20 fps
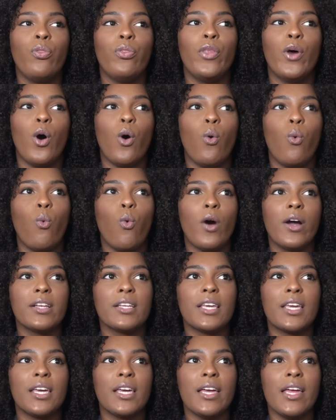the
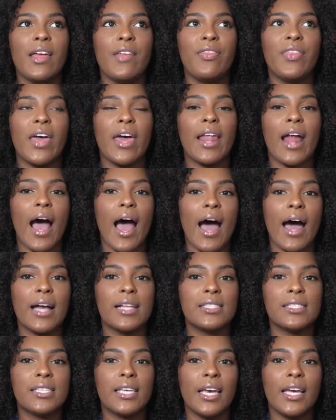one kid that
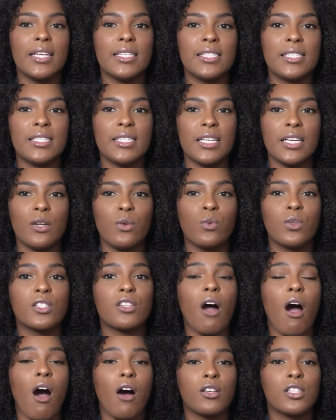I tested
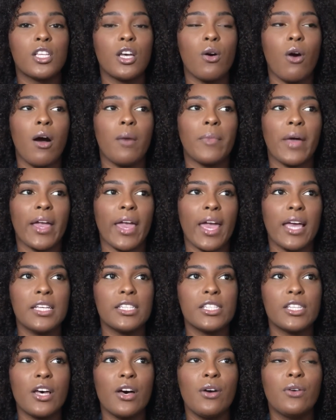was also on my
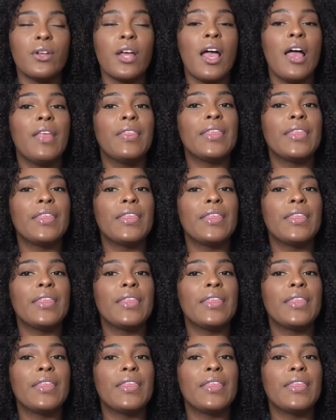caseload.